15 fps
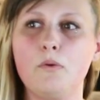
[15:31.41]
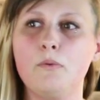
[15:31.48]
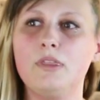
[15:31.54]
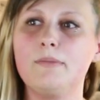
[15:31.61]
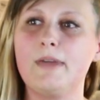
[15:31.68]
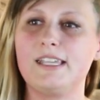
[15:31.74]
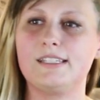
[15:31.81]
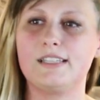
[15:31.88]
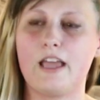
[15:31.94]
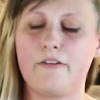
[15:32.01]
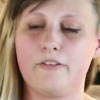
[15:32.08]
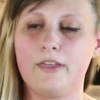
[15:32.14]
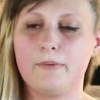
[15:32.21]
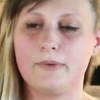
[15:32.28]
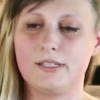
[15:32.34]
with my
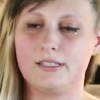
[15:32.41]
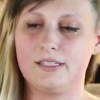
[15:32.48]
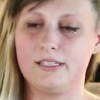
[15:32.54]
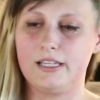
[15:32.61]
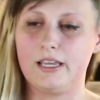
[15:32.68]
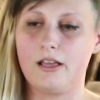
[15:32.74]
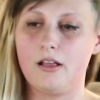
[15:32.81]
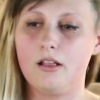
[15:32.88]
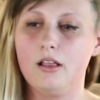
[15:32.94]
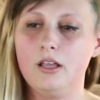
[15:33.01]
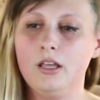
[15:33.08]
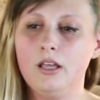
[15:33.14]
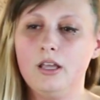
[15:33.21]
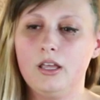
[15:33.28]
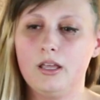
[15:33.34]
stuff, he was still
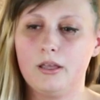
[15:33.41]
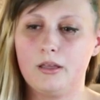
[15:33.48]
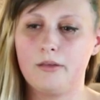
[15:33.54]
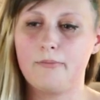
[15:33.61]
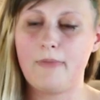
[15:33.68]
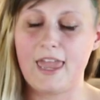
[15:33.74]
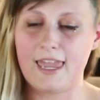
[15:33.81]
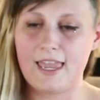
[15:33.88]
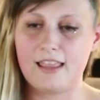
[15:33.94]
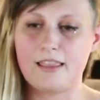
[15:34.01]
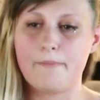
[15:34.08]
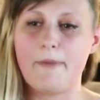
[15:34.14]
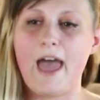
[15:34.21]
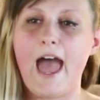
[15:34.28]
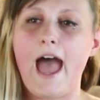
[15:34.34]
making
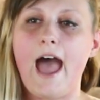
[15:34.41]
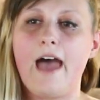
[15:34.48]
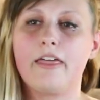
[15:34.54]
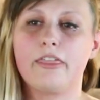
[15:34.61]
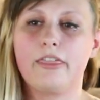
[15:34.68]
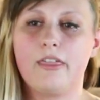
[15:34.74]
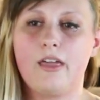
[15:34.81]
the path